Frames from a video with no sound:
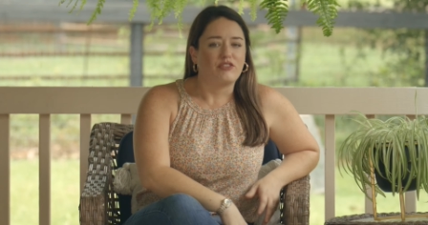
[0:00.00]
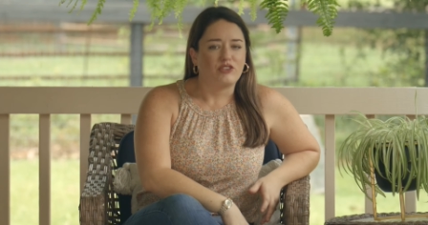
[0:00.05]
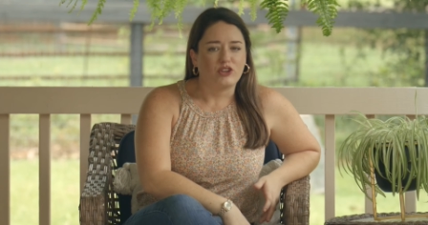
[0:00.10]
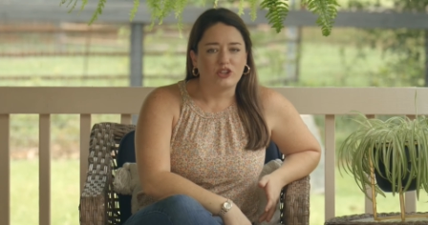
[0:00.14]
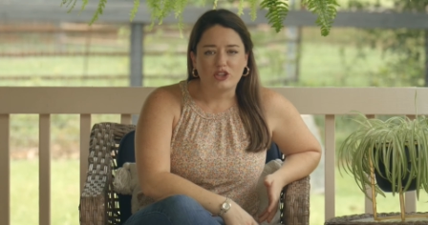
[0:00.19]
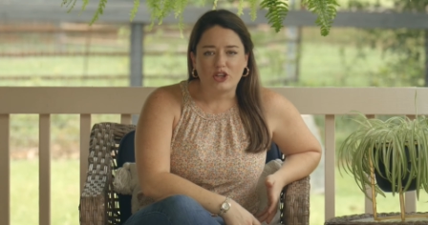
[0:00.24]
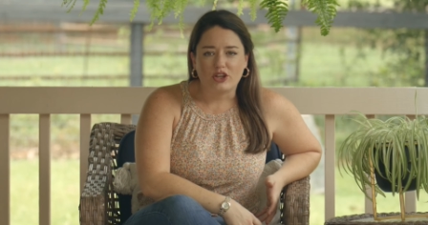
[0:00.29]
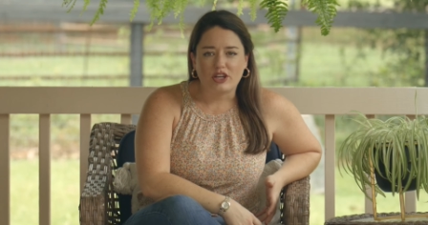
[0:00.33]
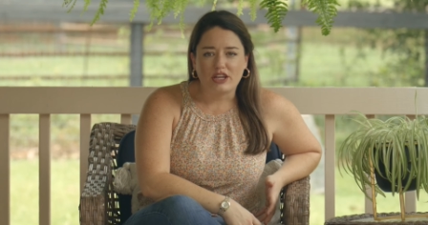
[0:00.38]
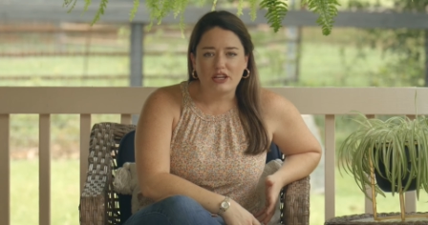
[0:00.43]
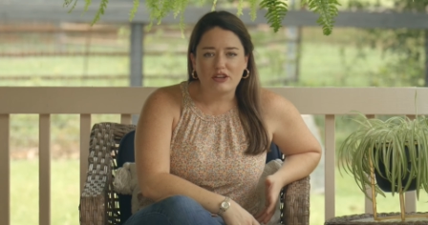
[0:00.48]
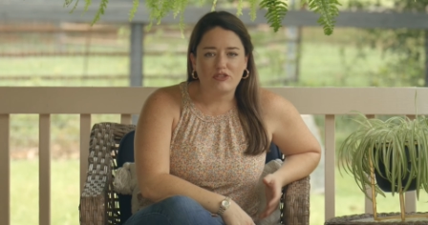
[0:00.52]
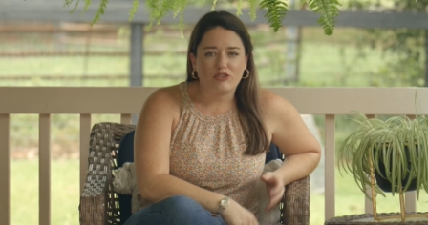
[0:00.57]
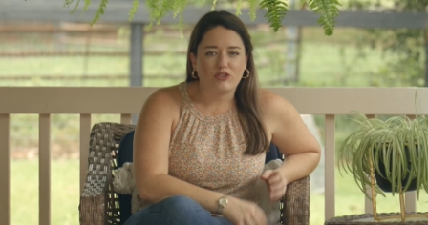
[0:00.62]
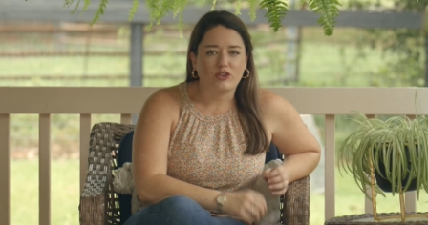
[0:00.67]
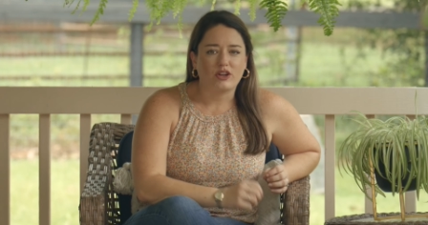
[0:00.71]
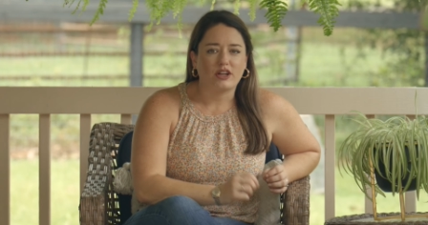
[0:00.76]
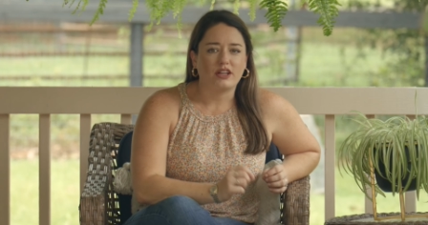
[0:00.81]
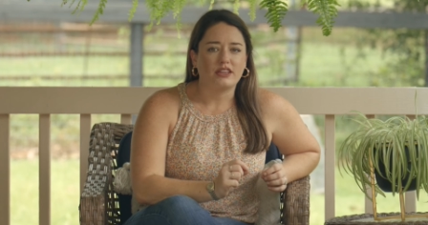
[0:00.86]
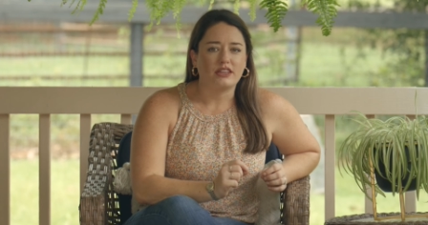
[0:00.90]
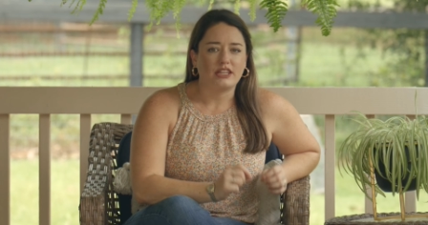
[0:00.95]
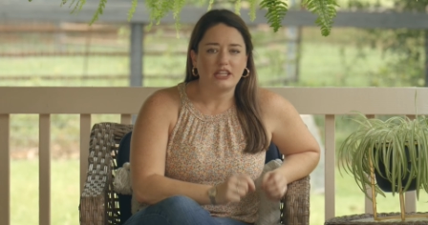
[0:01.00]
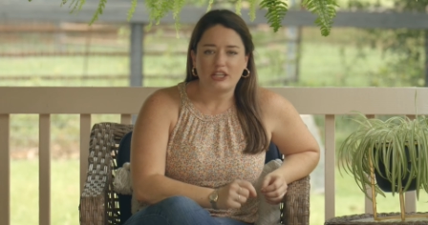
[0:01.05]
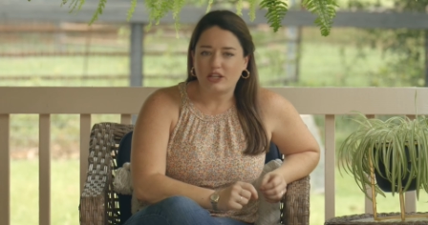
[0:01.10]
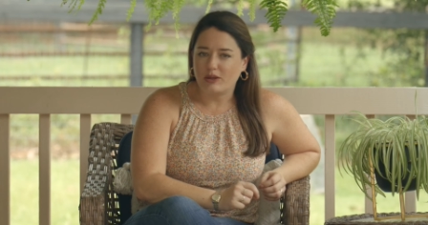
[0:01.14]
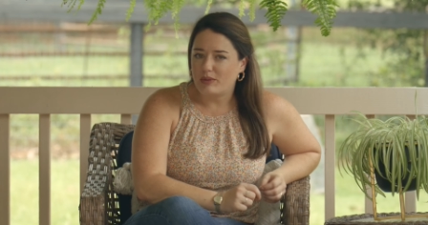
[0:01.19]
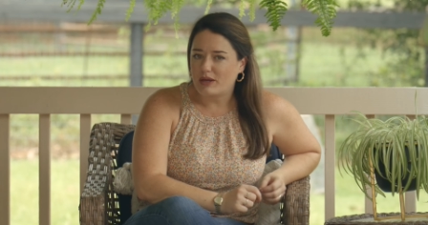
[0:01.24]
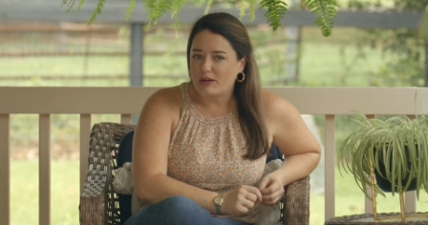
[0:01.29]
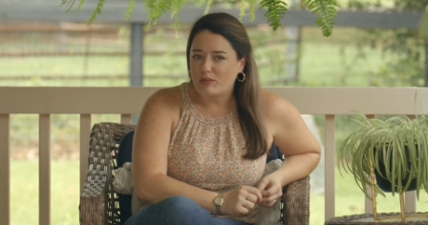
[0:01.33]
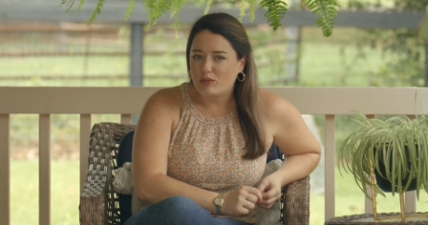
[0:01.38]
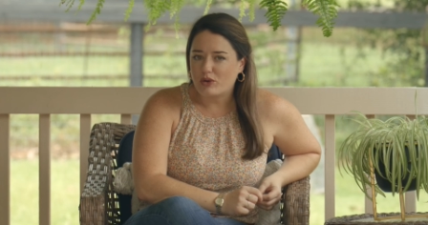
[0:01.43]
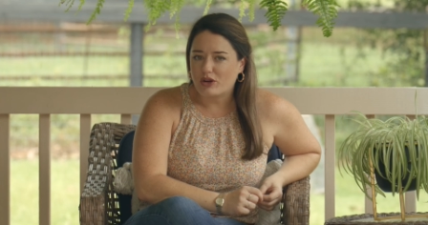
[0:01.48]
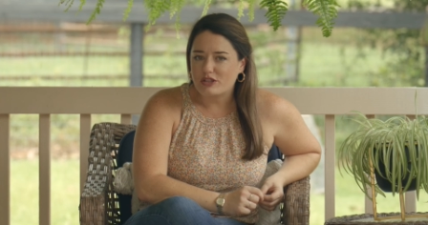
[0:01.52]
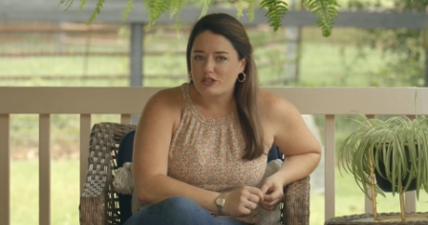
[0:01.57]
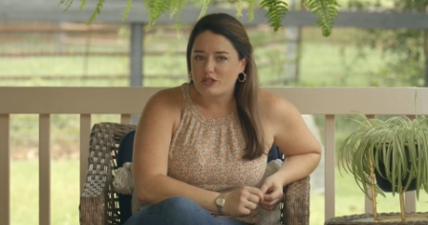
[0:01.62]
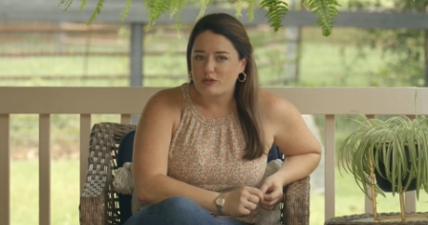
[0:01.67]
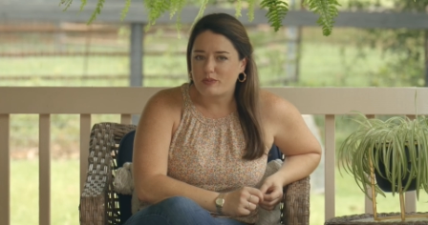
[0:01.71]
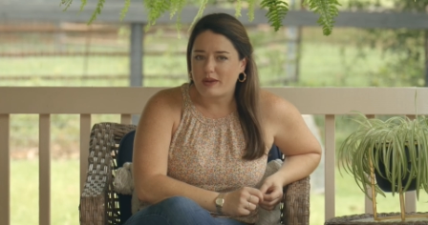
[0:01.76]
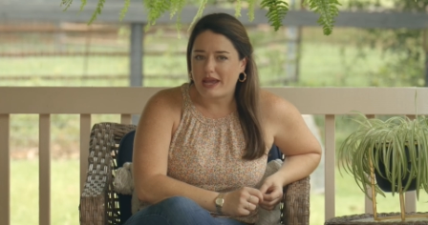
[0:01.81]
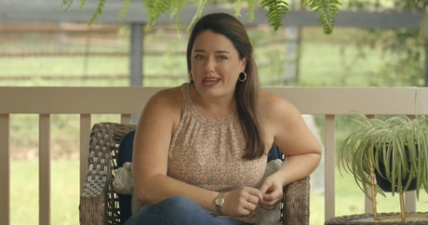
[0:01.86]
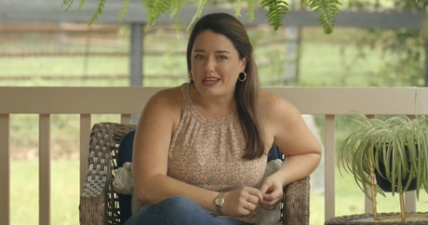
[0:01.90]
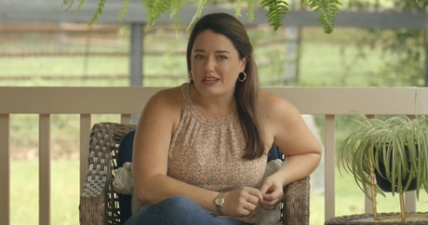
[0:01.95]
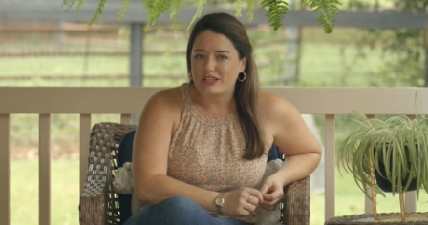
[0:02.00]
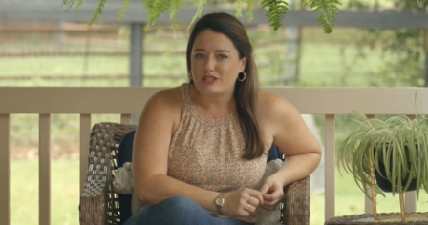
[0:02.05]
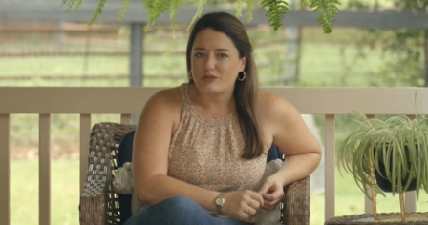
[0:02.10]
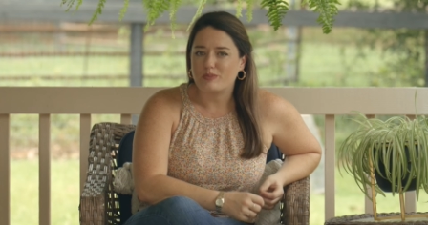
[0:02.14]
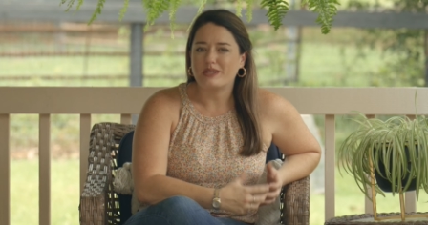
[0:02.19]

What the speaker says: if you're looking for a little bit more space,